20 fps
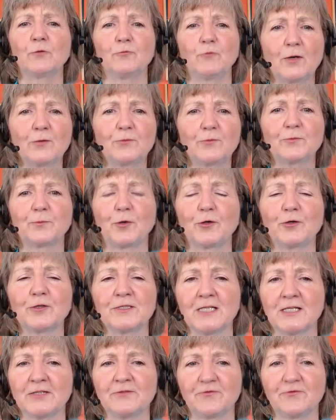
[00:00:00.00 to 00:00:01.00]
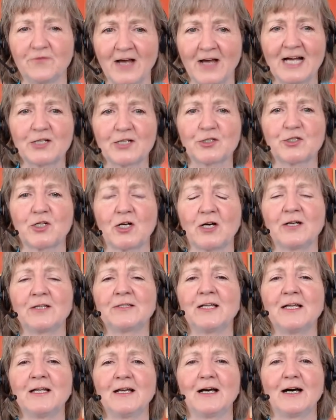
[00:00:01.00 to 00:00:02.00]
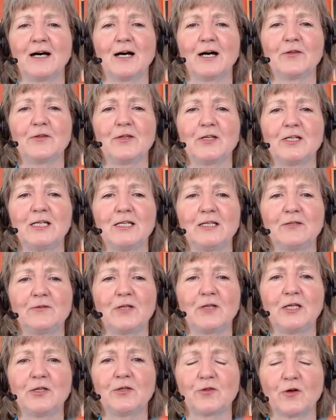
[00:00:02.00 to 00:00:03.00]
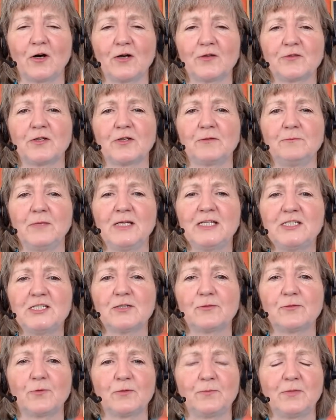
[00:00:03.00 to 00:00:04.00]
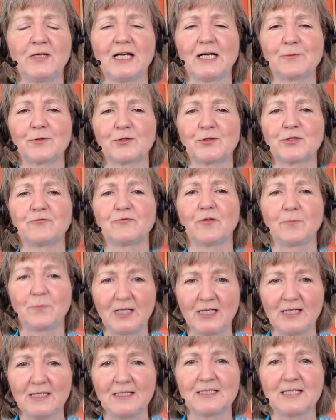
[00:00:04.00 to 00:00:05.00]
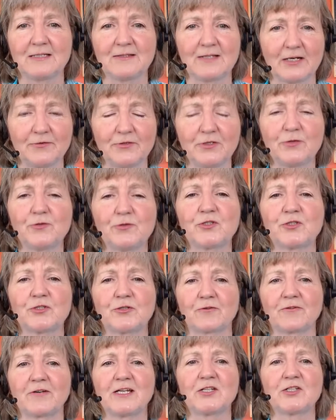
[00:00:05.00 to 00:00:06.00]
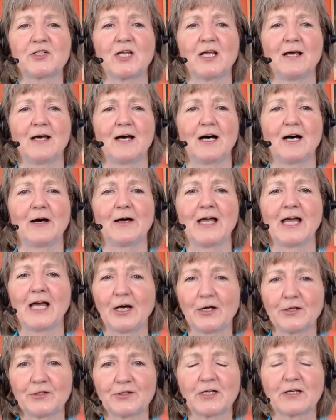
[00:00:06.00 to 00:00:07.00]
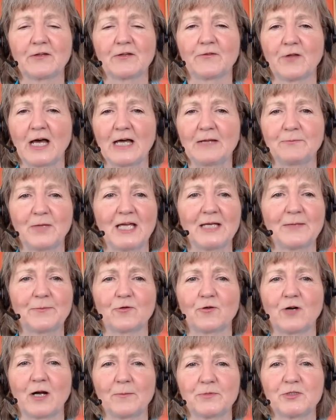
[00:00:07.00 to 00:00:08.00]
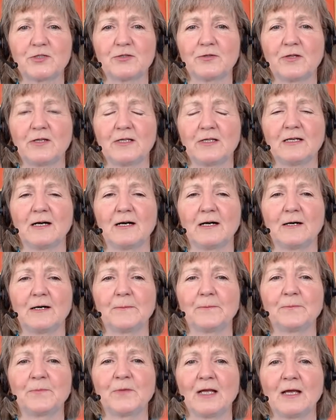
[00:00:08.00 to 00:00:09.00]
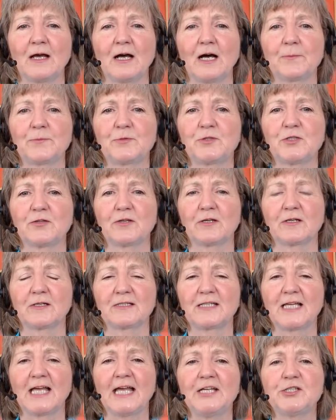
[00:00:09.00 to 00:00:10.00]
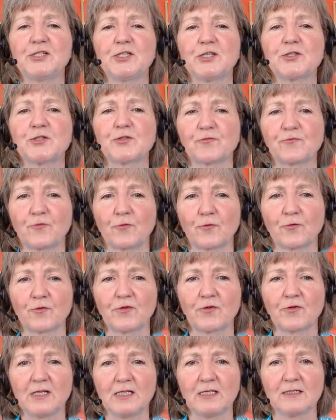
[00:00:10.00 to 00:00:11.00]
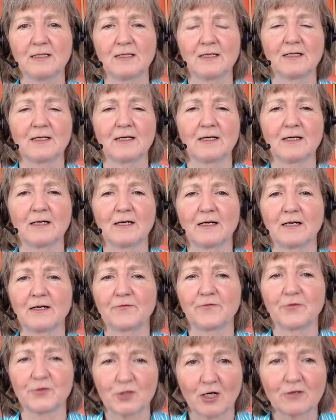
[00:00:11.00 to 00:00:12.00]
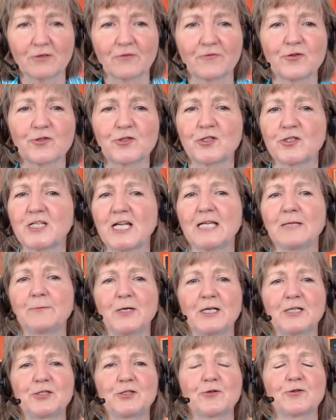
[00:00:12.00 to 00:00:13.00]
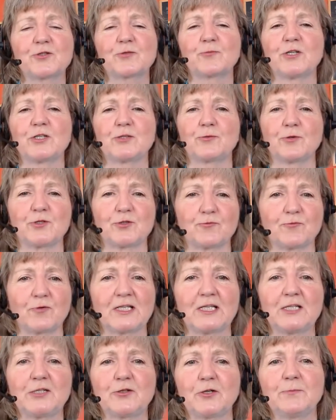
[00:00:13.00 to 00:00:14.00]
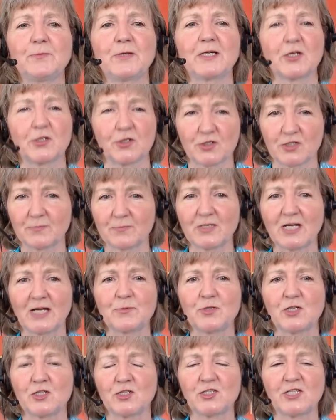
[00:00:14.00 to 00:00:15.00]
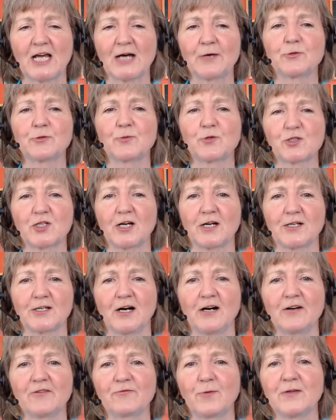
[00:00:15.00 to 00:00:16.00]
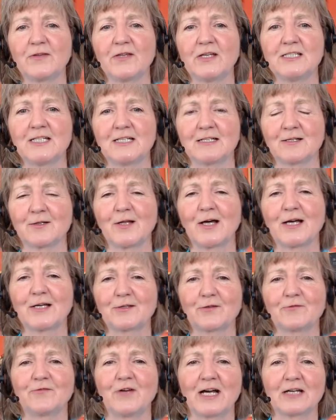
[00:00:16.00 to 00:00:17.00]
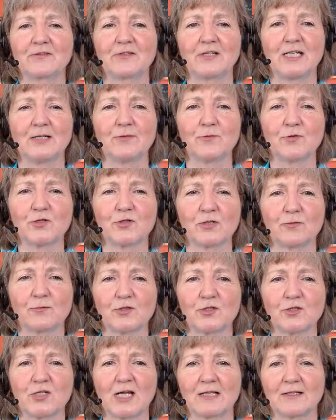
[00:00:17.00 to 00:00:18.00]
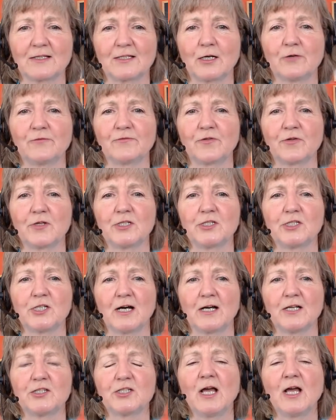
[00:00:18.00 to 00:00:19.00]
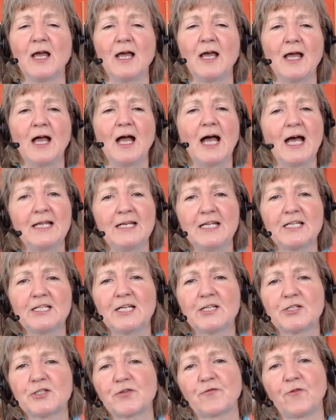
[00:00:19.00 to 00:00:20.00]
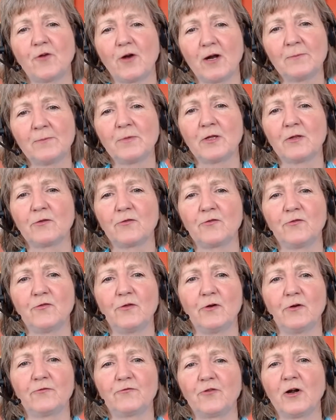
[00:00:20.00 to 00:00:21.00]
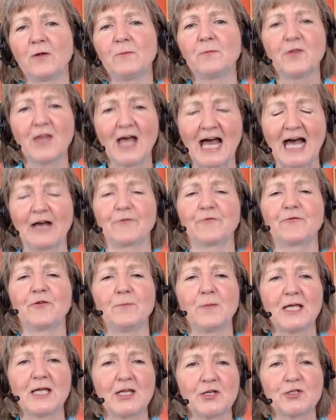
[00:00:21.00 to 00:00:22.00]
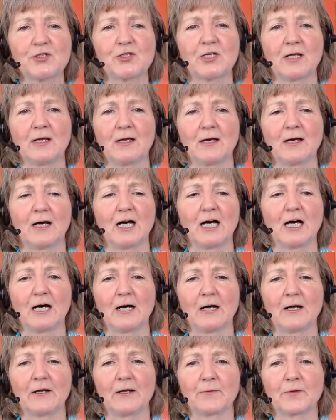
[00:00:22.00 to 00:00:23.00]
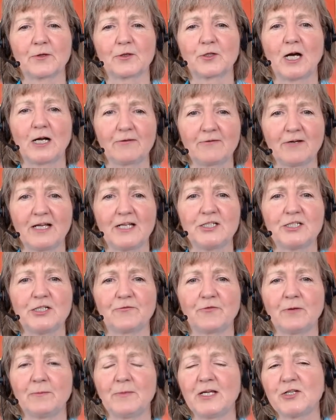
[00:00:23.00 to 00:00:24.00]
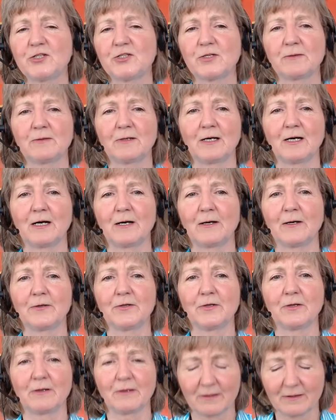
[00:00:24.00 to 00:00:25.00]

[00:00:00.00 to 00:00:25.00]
wrote pertinent facts on uh, that he, he thought the media would be able to repeat in their news stories uh, held that paper up to the um, up to the cages for the uh, photographers to take pictures, which was really good because sometimes his sound was cut off when they didn't like the fact that he was was yelling over the judge. And it is from from that, from his uh, courage, from his uh,